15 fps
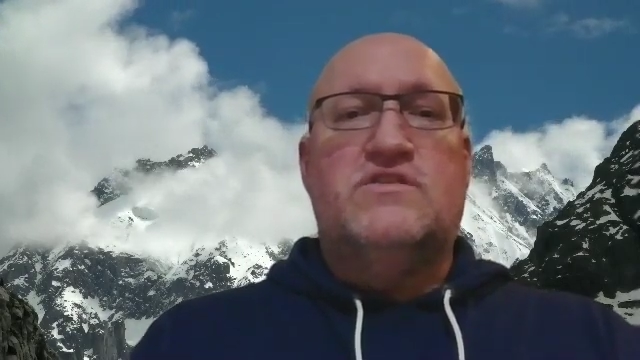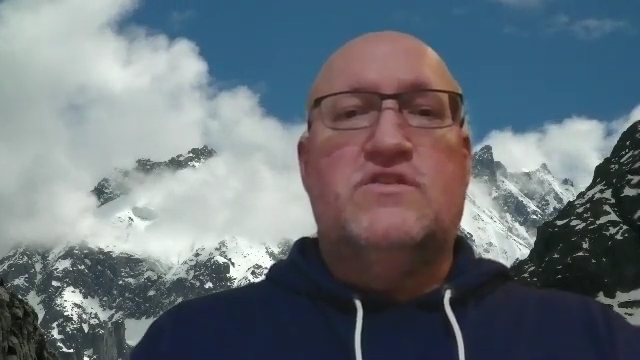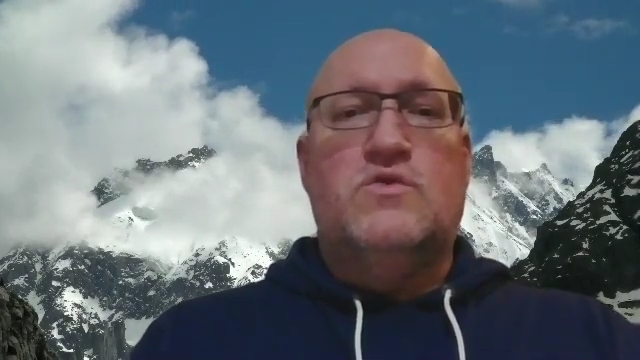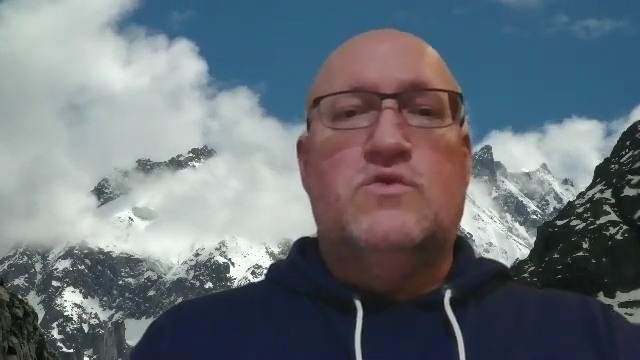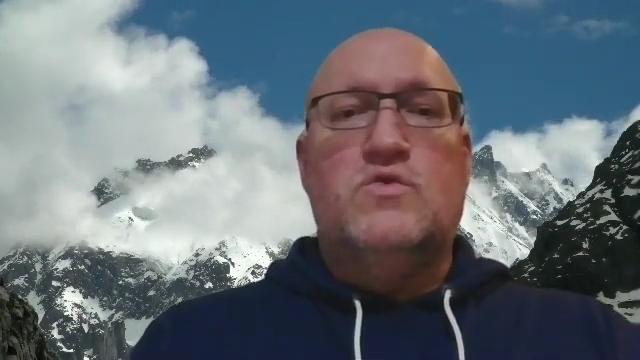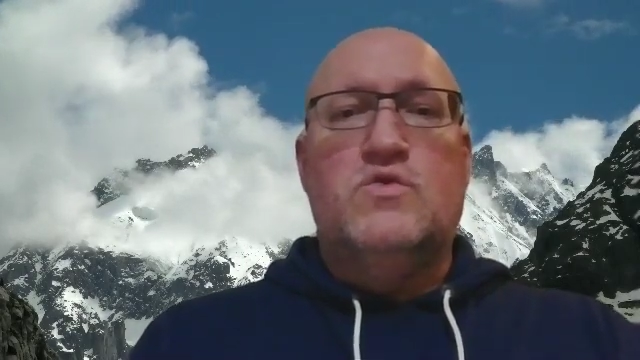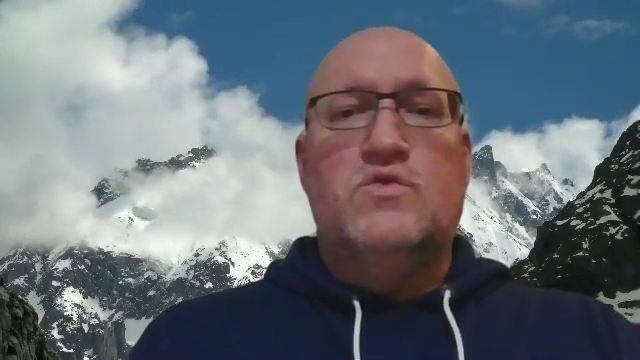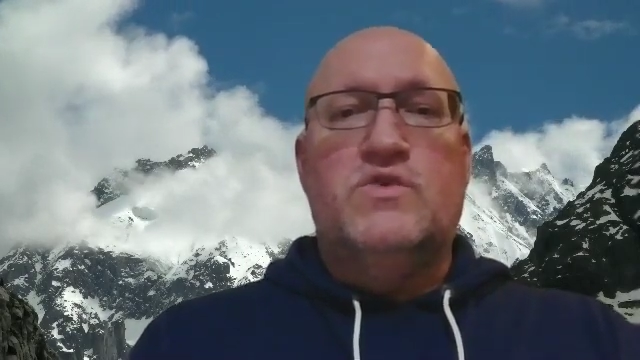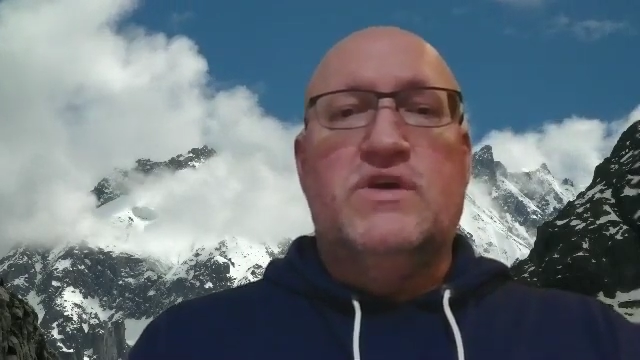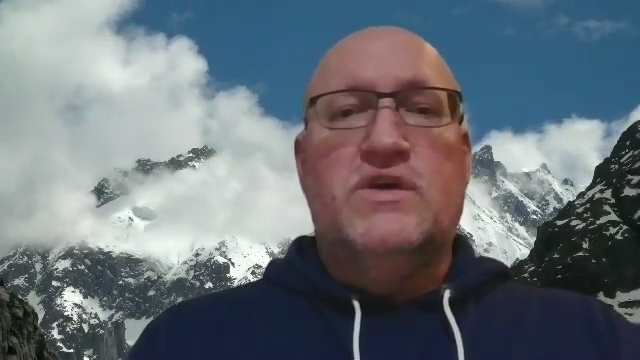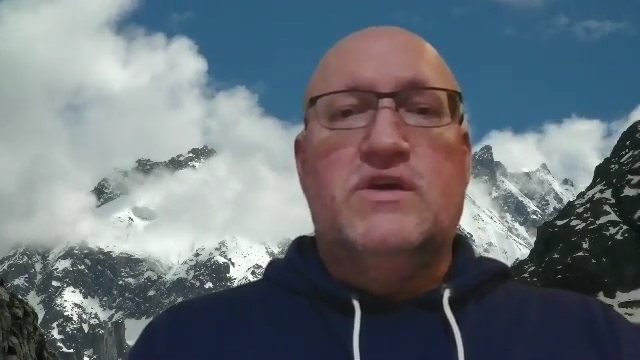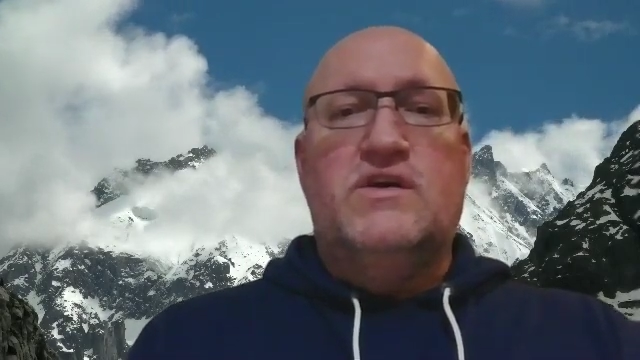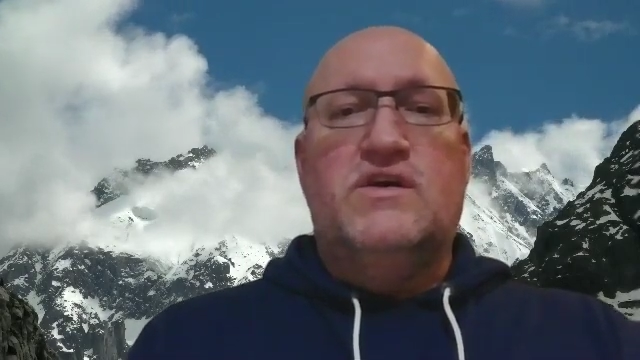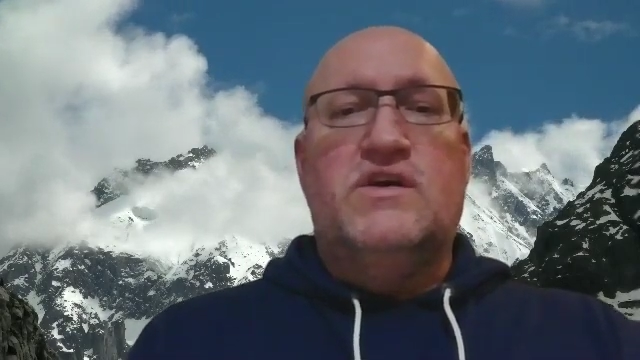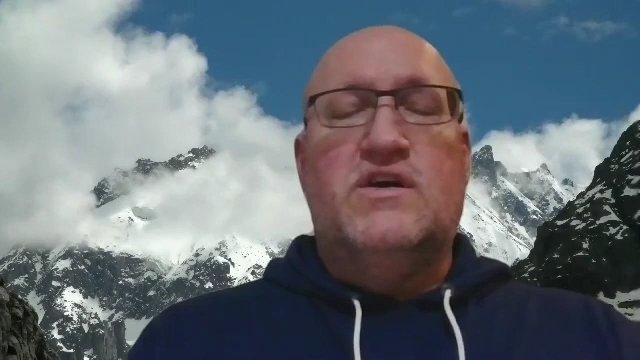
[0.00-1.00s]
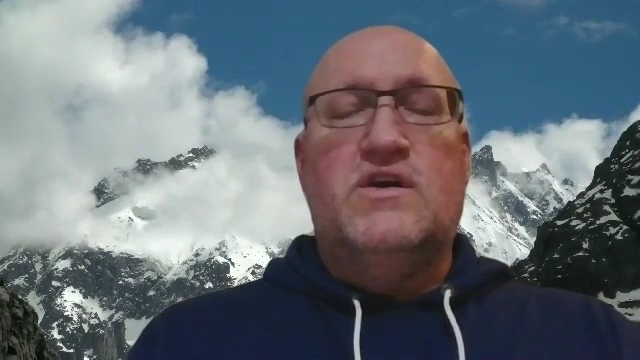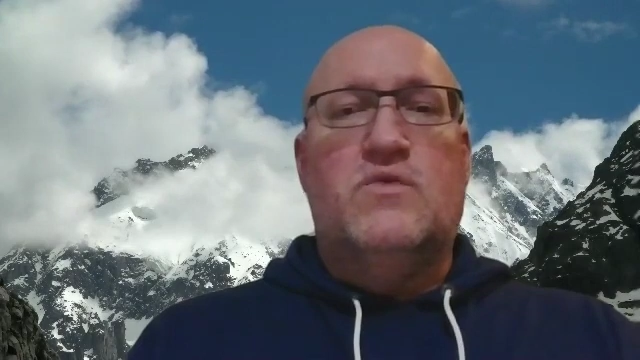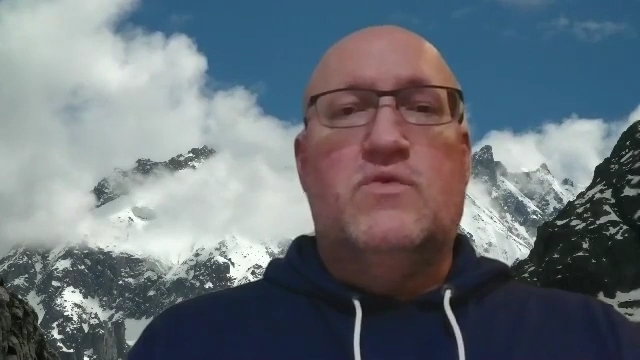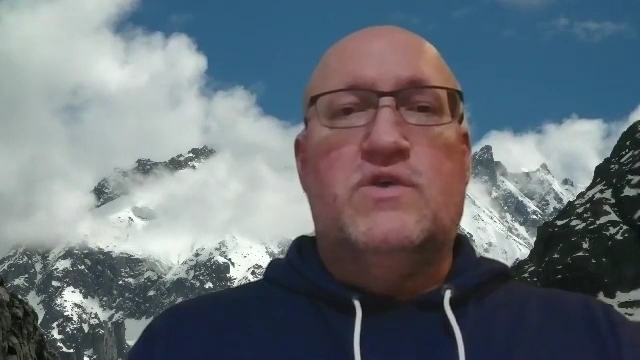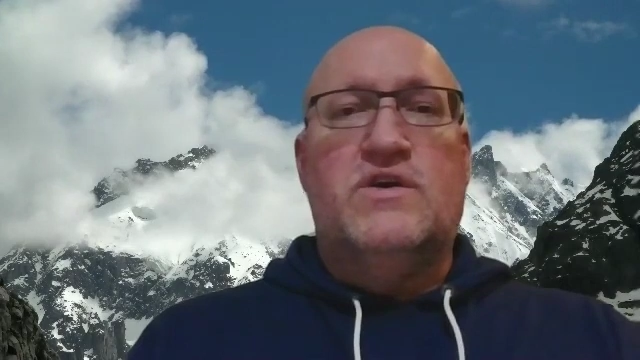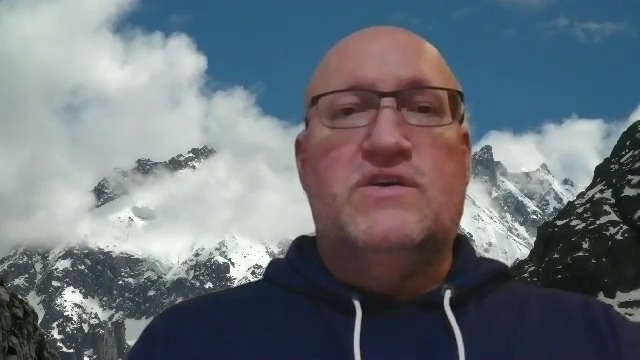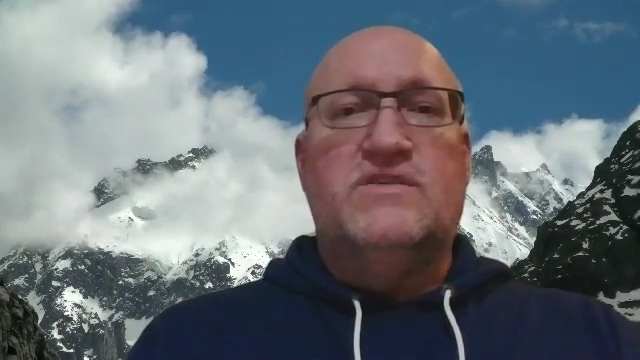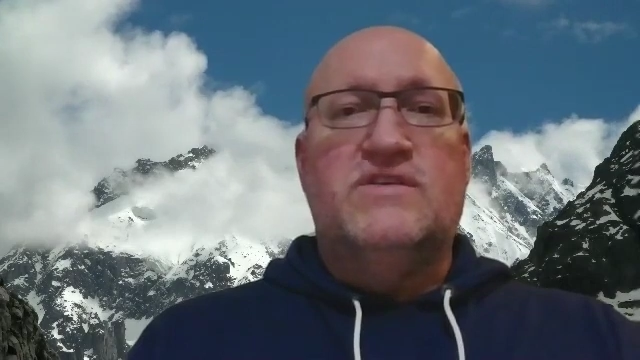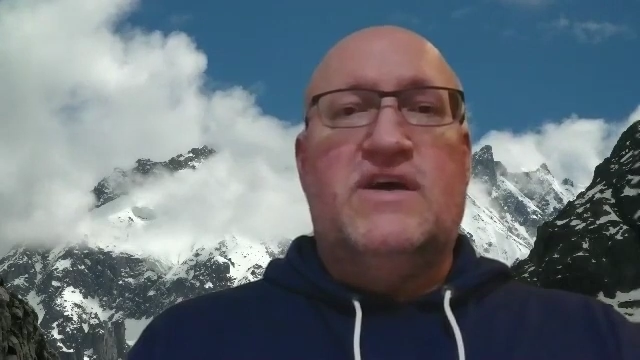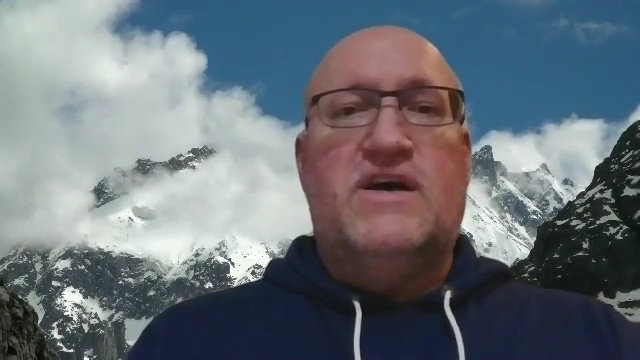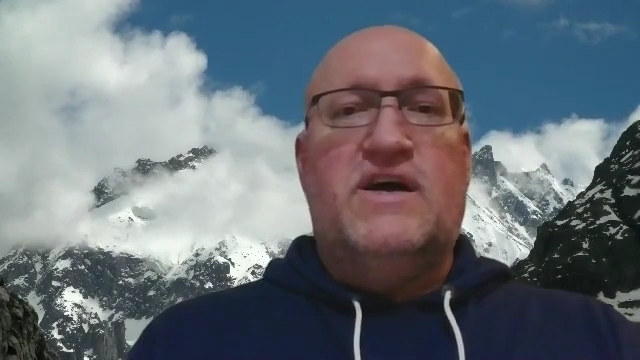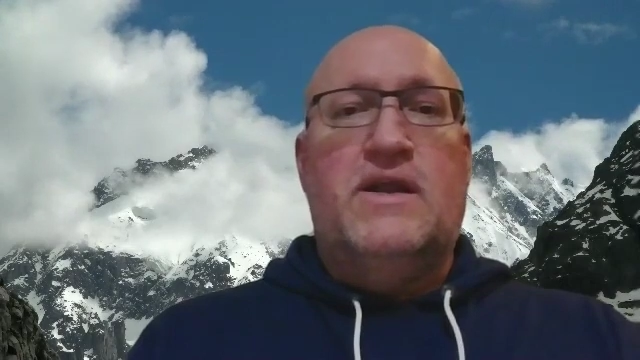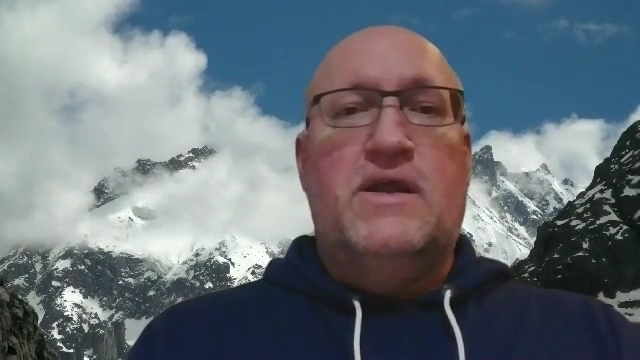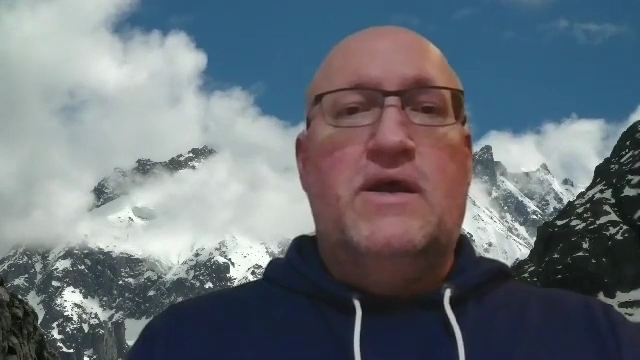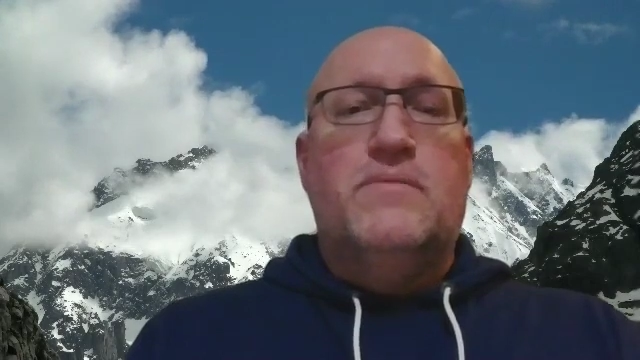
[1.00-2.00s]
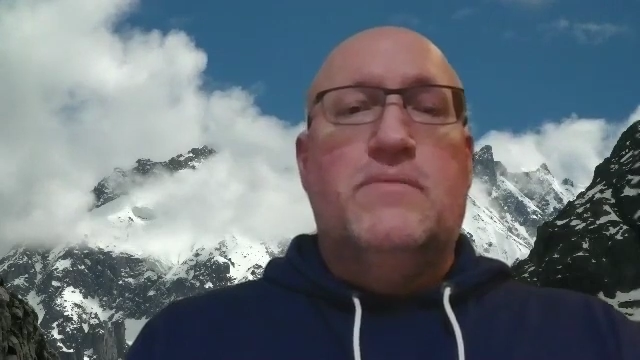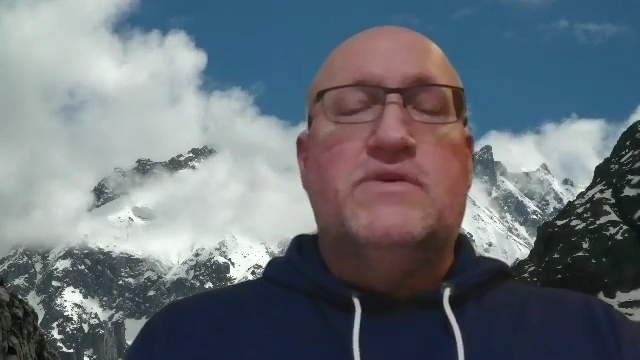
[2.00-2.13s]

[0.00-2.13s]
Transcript: cold, you can go where it's hot.